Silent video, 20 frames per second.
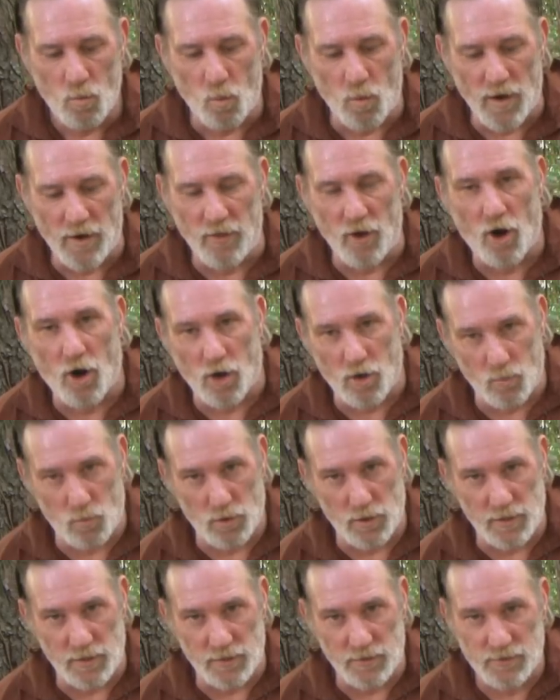where the
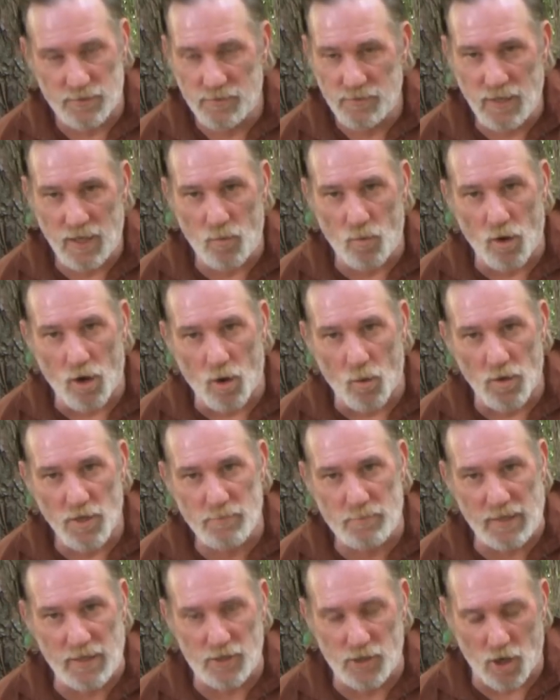heartwood is. That will
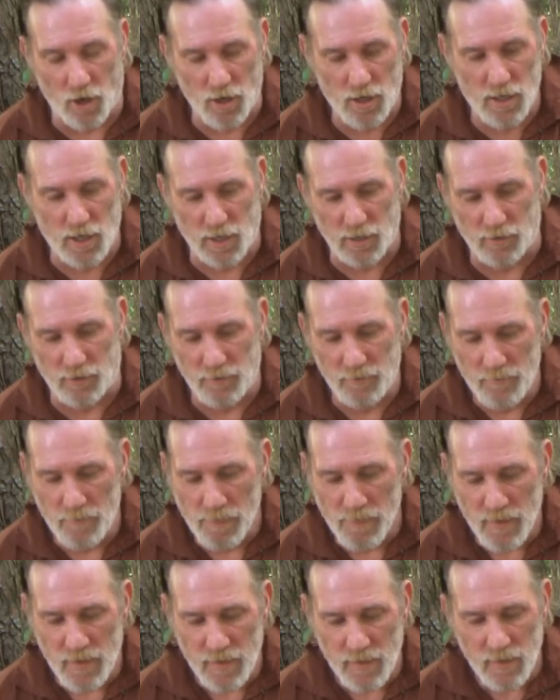always be a dark color.
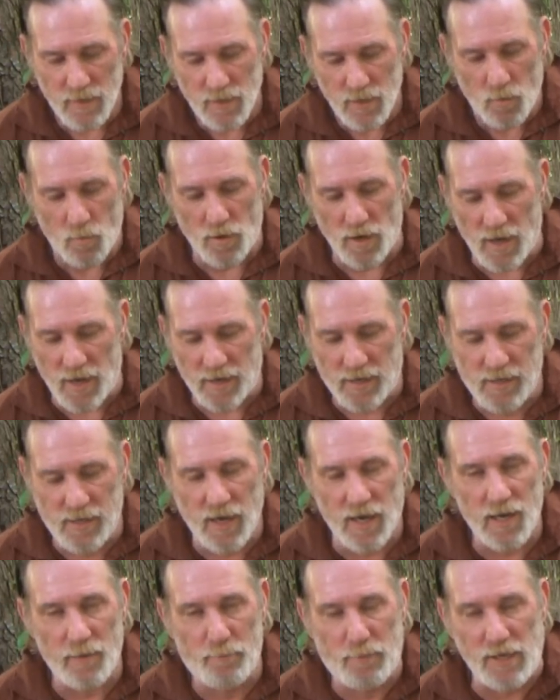When I
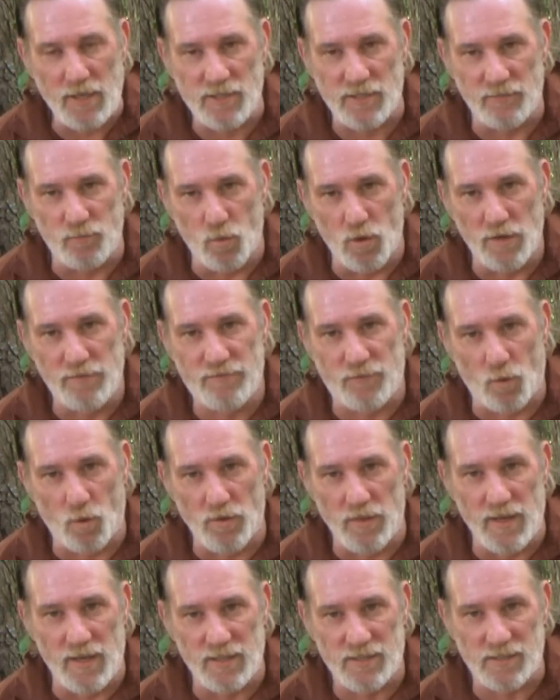cut a piece of wood
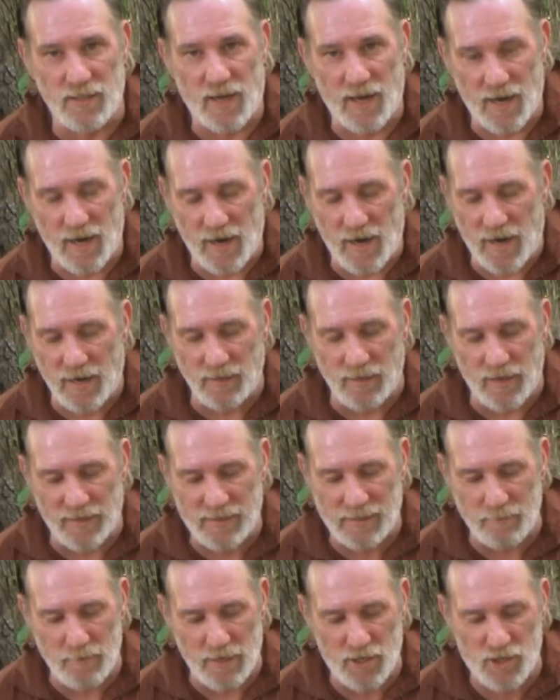for this, I
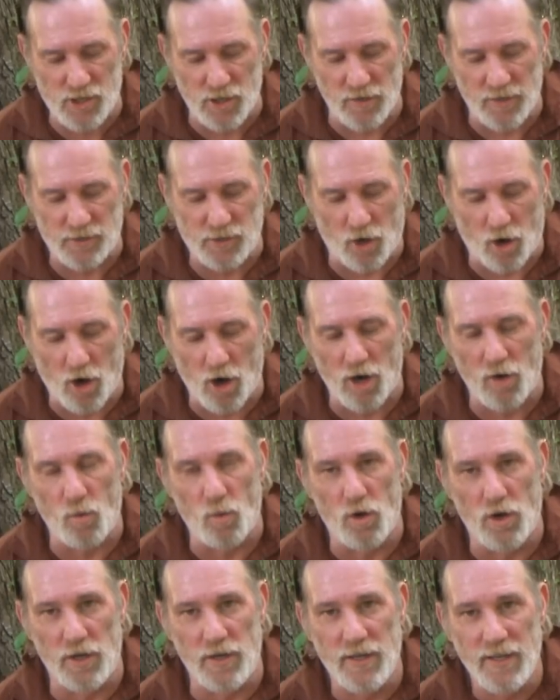like to make sure that the
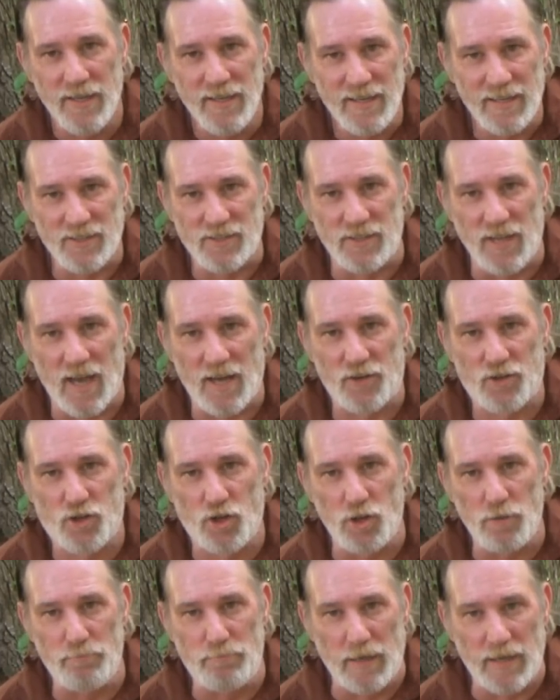heartwood is not
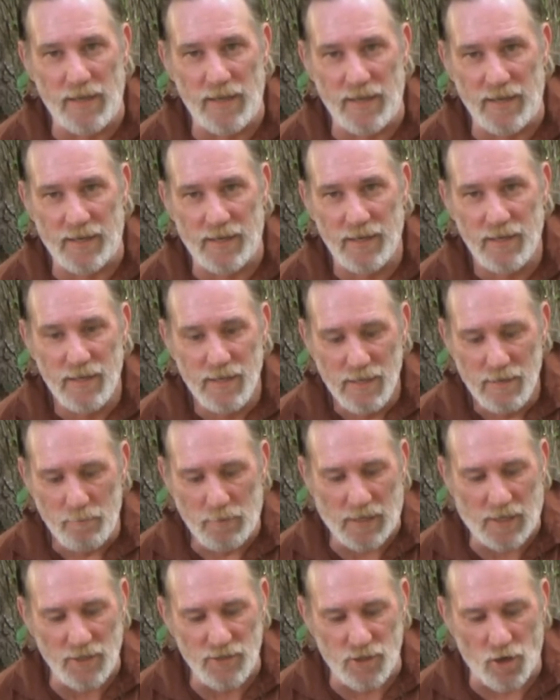too big
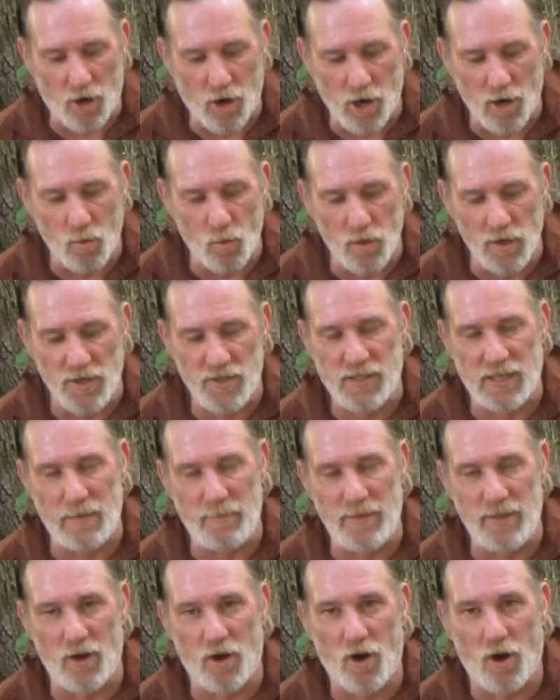because the heartwood is going to
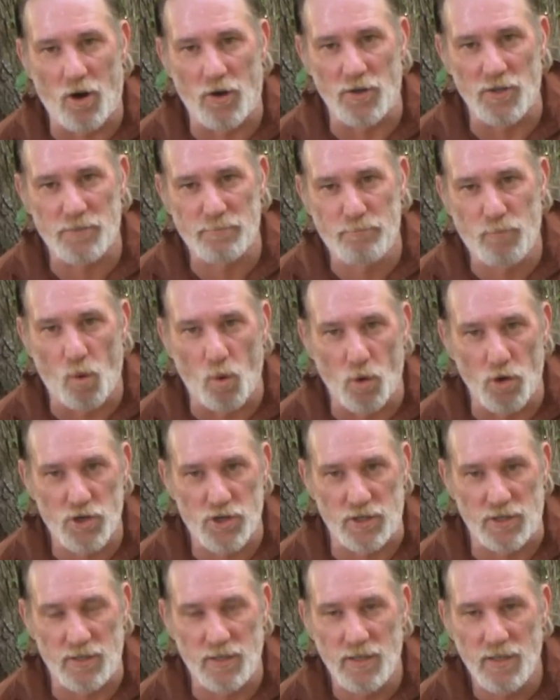be the hardest
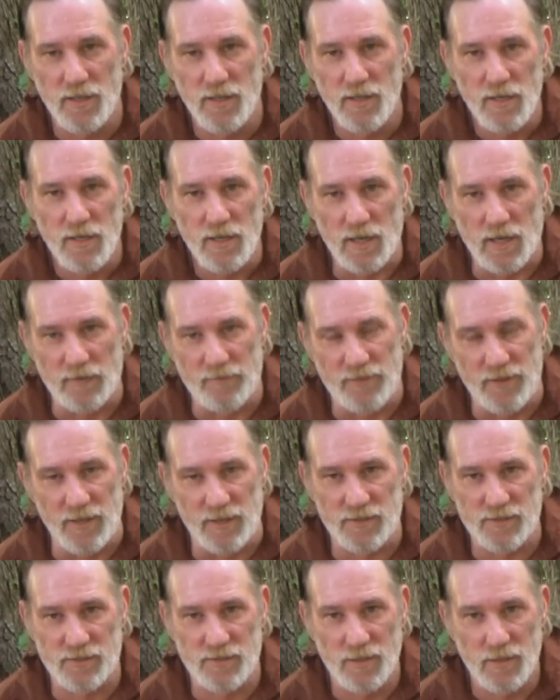portion of
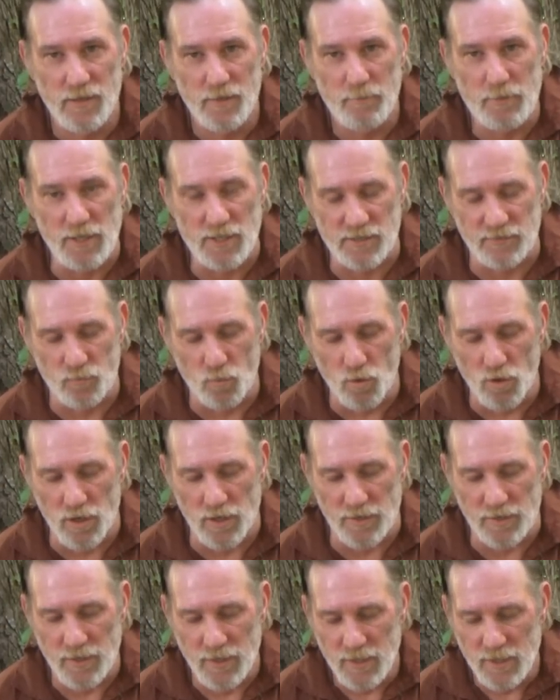this piece of
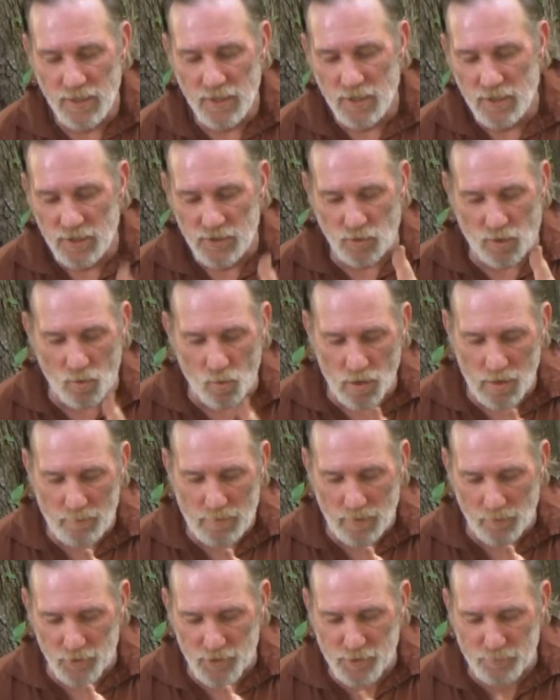wood. So I want to
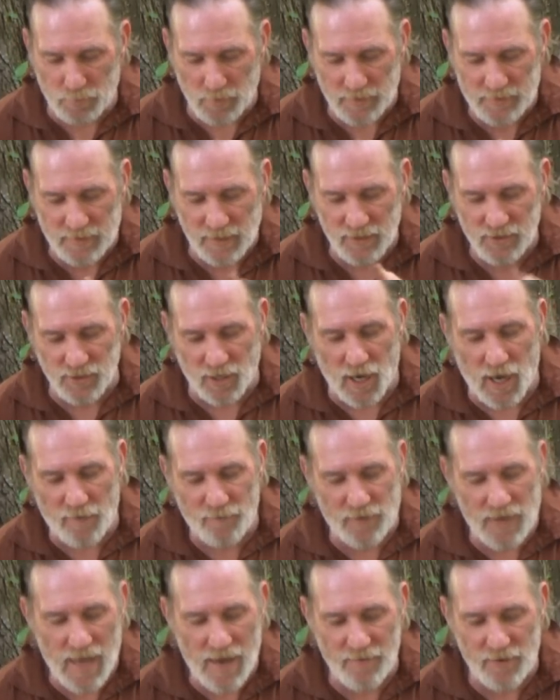be able to split this
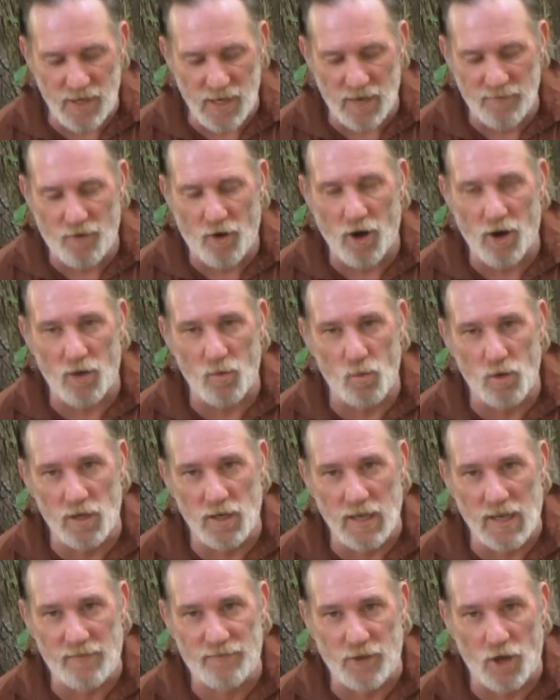off and have enough heartwood
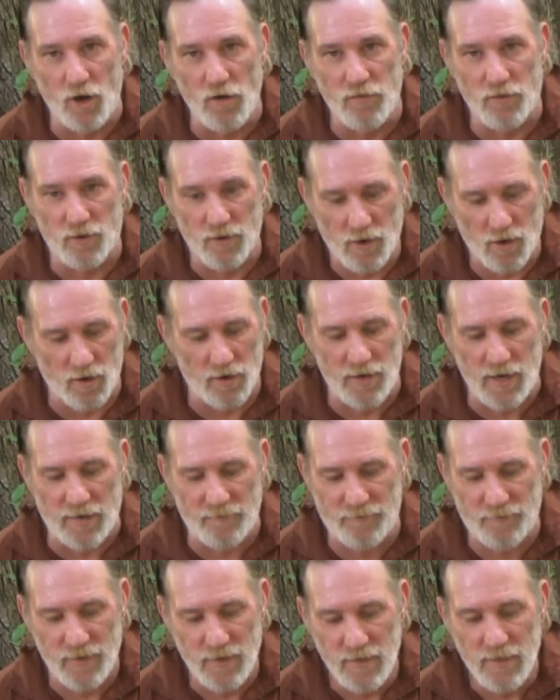left over, or
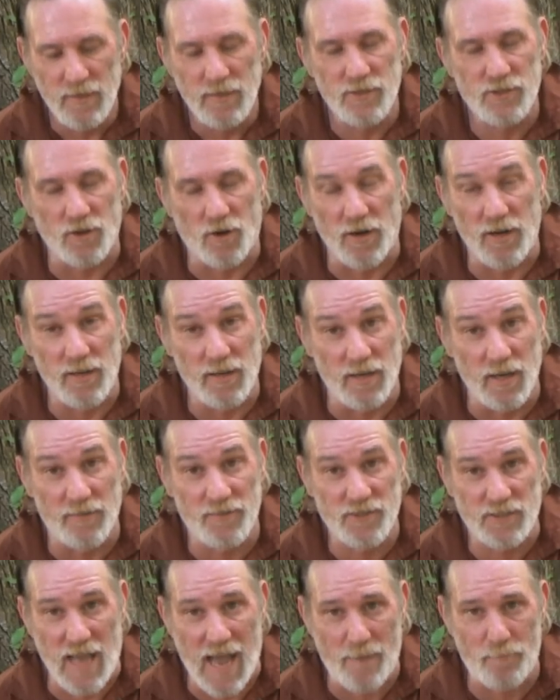enough sorry,
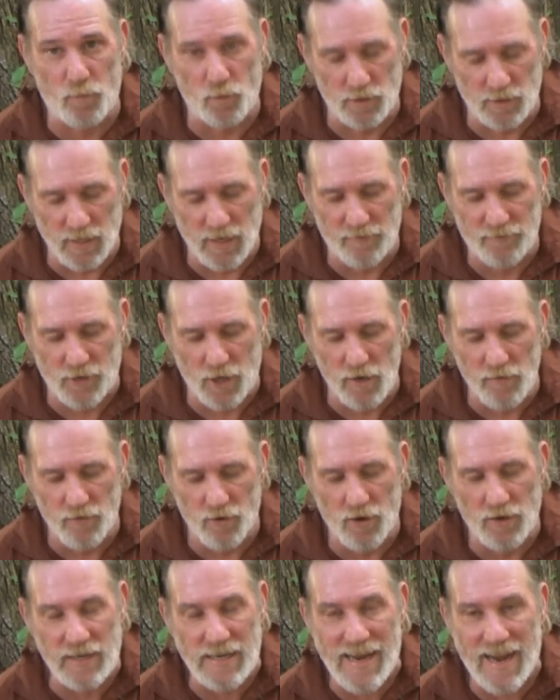enough sapwood left
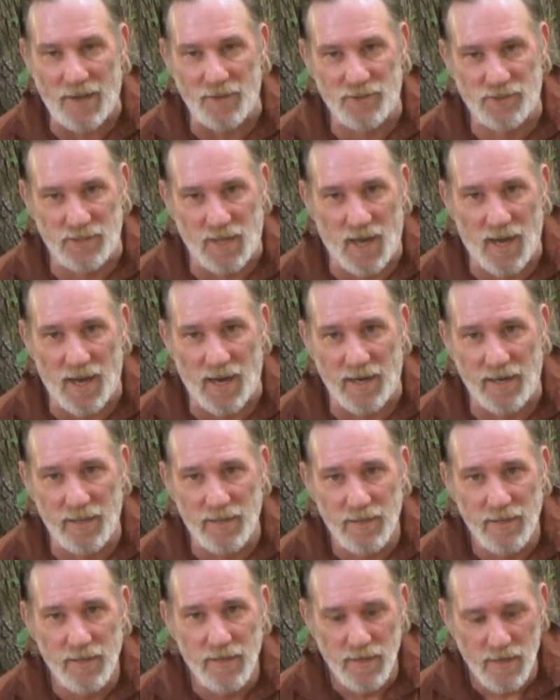over on the outside
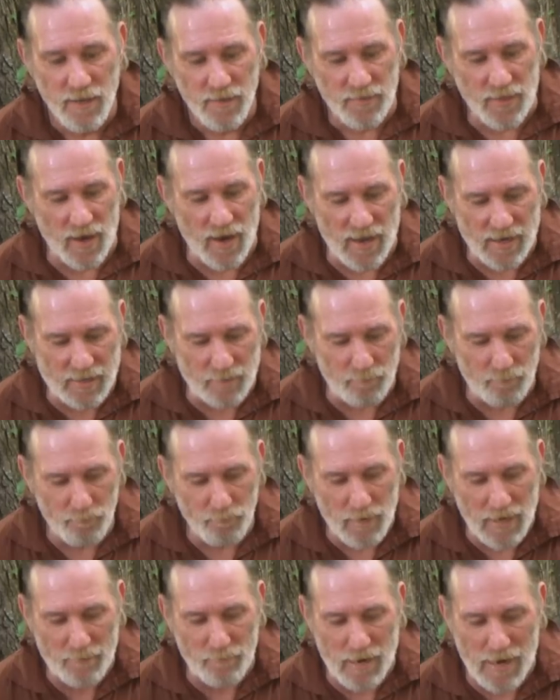that I can
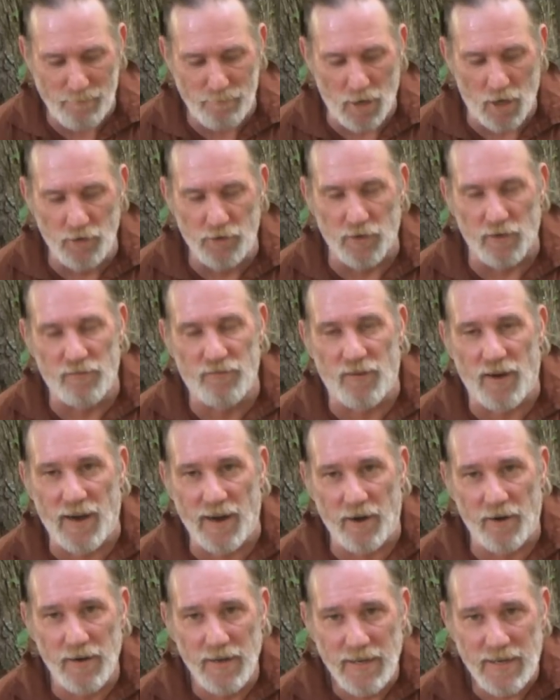make my bow drill
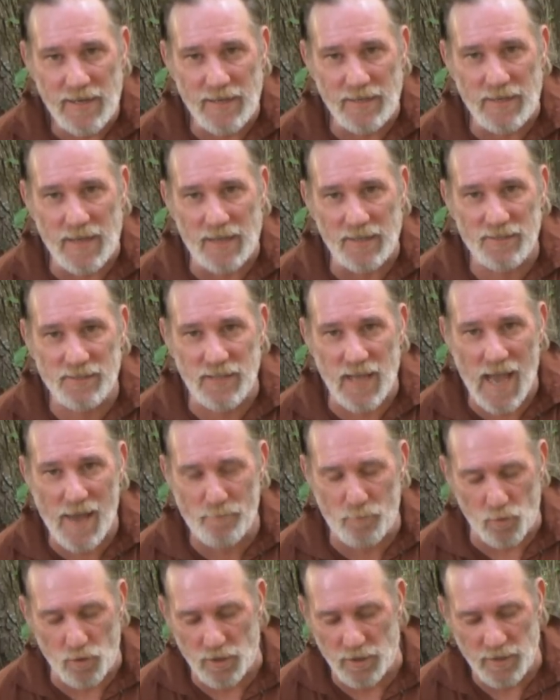fire in that
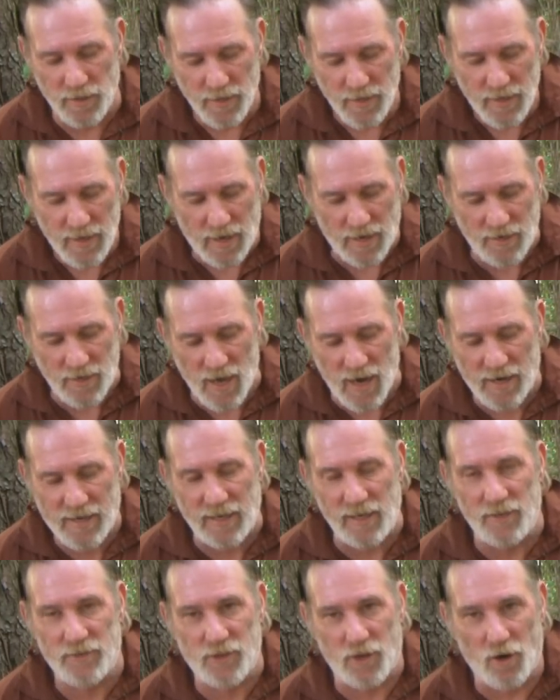sapwood and not
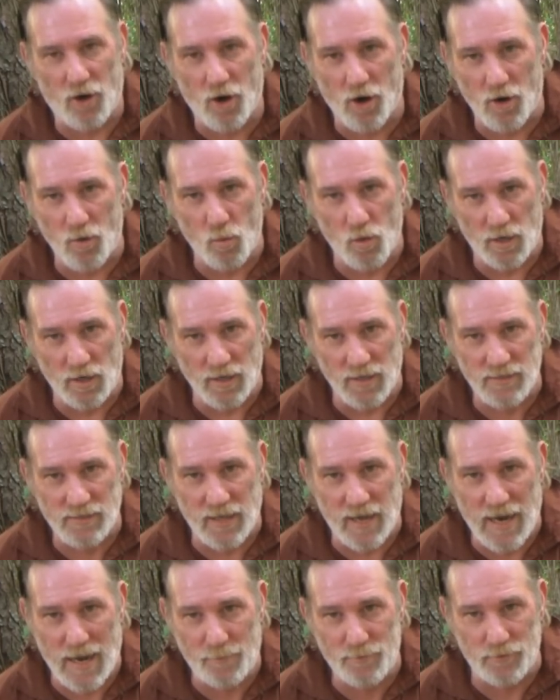get into the heartwood unless
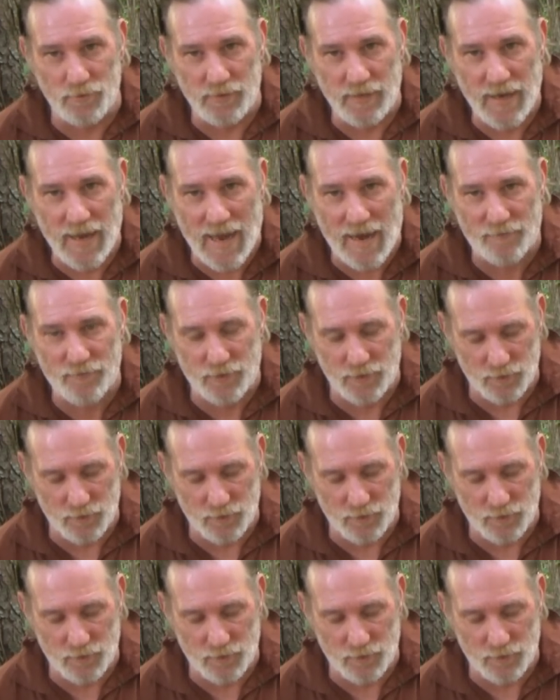I absolutely have